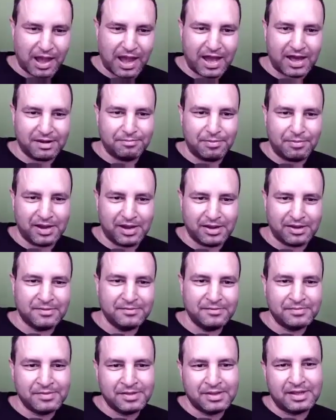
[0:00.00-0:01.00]
bad, but
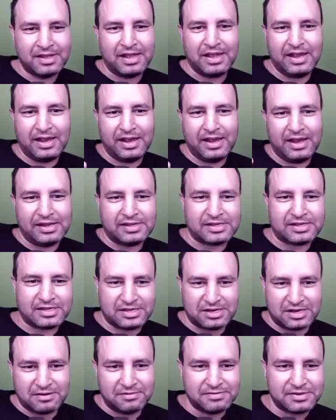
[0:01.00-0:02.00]
it
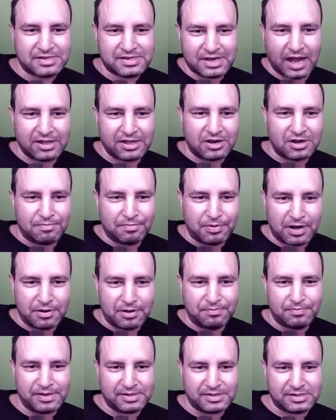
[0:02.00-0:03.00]
serves other
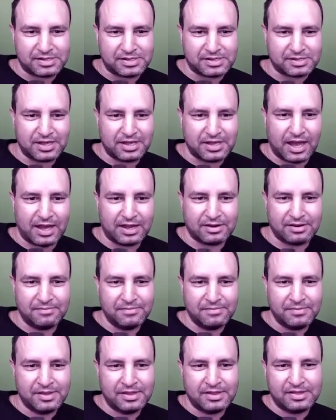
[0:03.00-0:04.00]
purpose, that
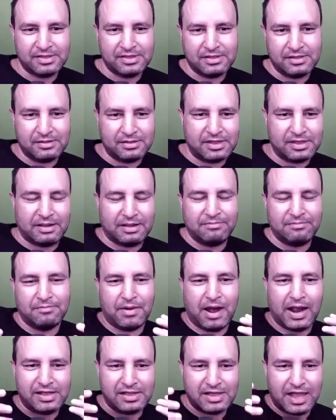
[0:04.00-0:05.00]
they
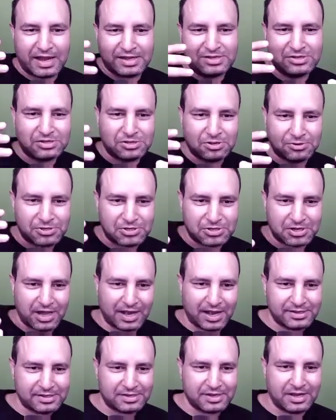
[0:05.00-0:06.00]
might like to
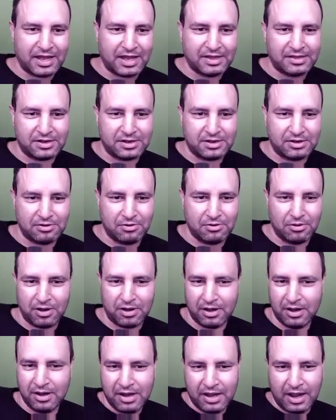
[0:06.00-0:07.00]
socialize together,
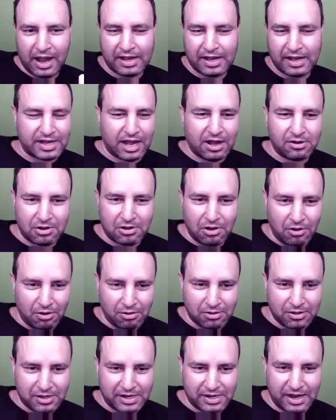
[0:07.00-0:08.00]
or as
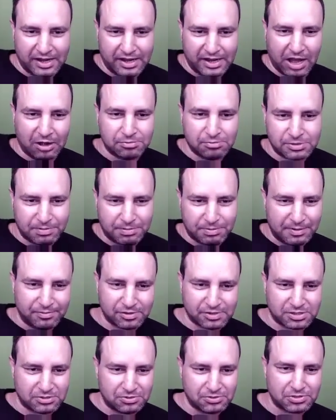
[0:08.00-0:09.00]
alcohol, it helps
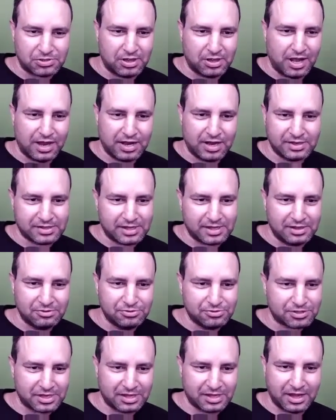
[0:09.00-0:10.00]
people socialize and
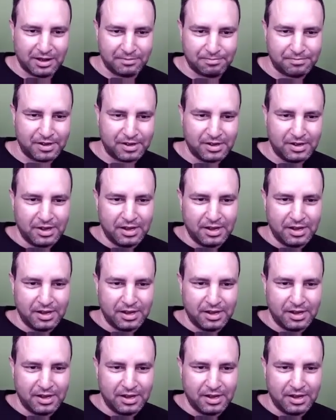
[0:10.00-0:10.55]
loosen up.